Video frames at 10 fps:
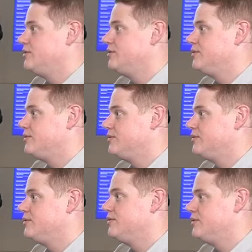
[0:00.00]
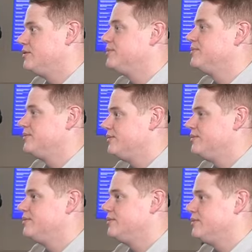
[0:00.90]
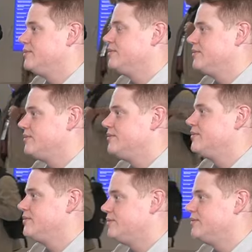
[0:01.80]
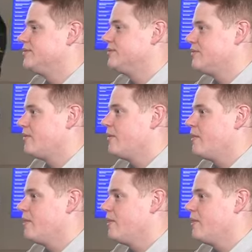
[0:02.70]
[no speech]